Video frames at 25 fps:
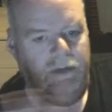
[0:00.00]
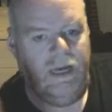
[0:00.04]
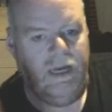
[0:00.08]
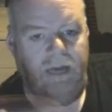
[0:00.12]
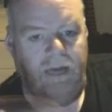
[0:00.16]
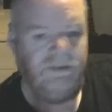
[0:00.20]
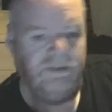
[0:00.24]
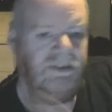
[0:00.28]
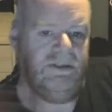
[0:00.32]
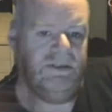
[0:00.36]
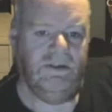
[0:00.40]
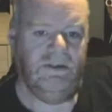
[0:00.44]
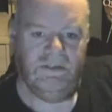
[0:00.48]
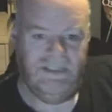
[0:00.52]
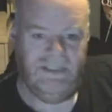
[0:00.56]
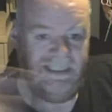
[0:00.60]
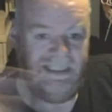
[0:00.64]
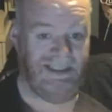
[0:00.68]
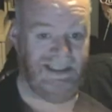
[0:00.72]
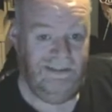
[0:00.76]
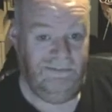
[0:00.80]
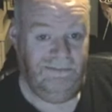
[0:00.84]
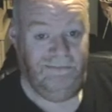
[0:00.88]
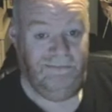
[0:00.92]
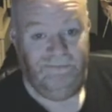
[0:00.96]
on Haunted
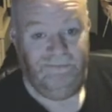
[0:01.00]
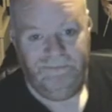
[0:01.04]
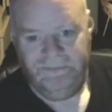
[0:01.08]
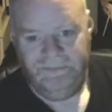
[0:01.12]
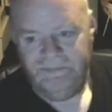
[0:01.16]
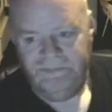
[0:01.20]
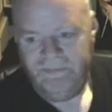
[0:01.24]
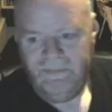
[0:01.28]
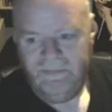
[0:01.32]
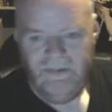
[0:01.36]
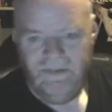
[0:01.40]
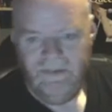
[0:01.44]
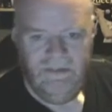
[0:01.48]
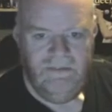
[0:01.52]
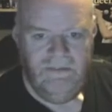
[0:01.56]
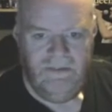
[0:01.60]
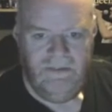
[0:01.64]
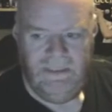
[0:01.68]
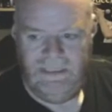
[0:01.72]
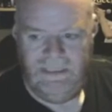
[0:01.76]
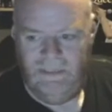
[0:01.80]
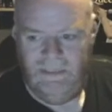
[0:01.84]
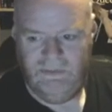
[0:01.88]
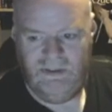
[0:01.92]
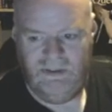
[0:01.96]
Hill,
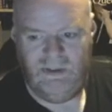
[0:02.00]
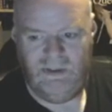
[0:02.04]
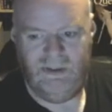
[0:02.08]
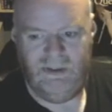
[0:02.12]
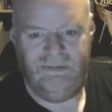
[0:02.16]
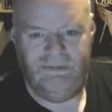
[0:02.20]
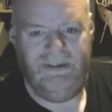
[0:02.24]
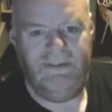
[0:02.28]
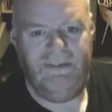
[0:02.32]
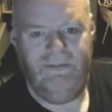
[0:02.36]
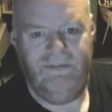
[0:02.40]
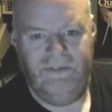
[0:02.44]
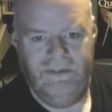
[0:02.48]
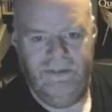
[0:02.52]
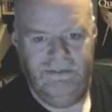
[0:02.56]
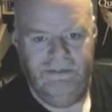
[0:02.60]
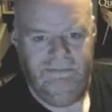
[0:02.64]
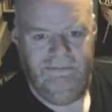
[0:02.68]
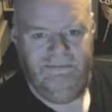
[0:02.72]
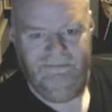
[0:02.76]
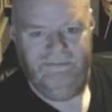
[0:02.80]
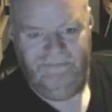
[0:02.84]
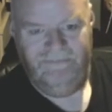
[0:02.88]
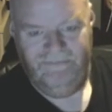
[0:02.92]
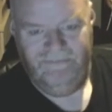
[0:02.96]
and that was dreadful.
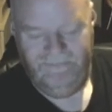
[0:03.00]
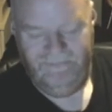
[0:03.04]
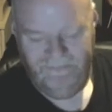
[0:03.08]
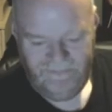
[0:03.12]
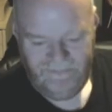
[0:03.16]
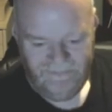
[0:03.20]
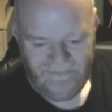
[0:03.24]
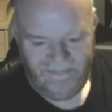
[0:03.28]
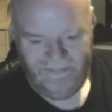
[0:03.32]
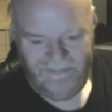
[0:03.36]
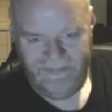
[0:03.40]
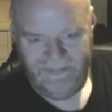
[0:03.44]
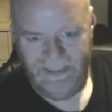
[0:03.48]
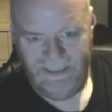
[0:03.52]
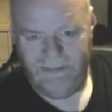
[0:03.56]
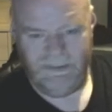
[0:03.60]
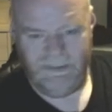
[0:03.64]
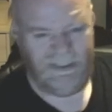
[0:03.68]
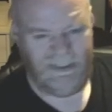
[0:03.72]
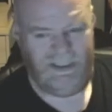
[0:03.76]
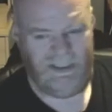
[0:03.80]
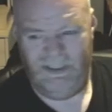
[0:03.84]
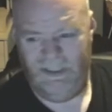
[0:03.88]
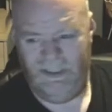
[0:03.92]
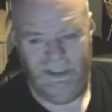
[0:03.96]
That
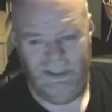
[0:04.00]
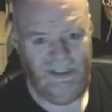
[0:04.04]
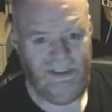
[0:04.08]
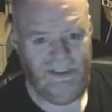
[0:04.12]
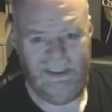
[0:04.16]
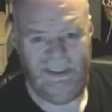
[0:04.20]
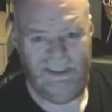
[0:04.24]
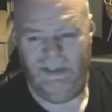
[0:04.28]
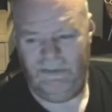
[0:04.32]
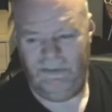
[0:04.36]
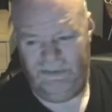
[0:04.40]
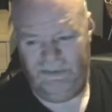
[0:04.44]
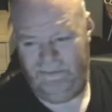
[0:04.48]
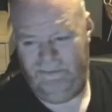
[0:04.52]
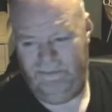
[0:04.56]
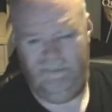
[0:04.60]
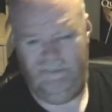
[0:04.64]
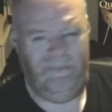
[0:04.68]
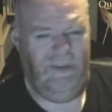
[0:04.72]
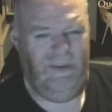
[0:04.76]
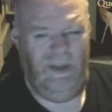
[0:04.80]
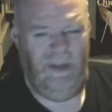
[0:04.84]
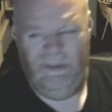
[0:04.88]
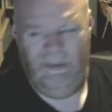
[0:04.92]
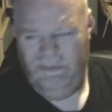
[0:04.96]
was
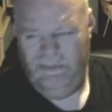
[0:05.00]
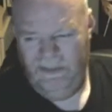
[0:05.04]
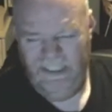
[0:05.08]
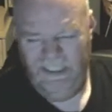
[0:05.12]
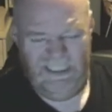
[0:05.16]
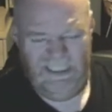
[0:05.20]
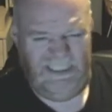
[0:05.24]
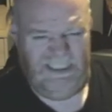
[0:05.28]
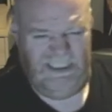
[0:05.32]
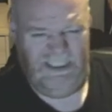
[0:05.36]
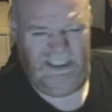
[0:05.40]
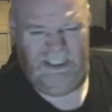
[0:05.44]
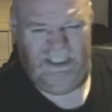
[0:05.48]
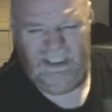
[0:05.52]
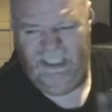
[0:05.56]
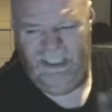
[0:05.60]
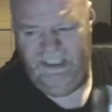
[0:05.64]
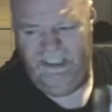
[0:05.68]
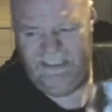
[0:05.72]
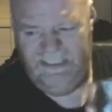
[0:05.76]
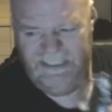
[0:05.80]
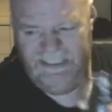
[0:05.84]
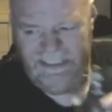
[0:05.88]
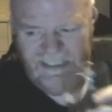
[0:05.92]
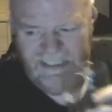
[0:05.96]
bloody
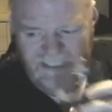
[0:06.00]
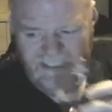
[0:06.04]
shite.